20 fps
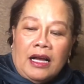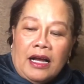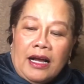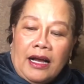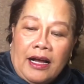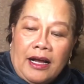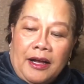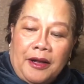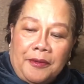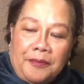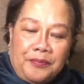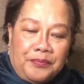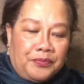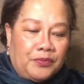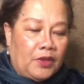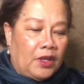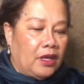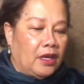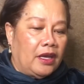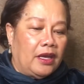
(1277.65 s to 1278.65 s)
Um,
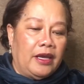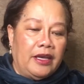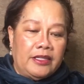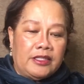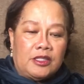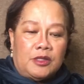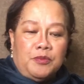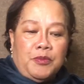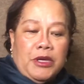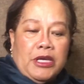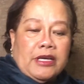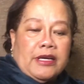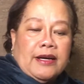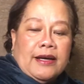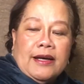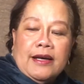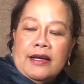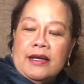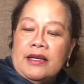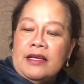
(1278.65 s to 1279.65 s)
it's
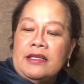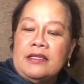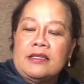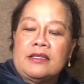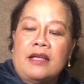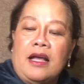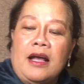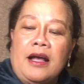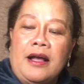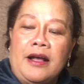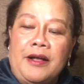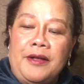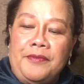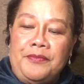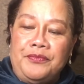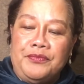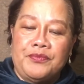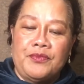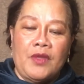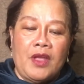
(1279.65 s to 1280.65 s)
because
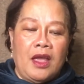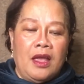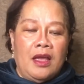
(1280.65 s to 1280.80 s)
um,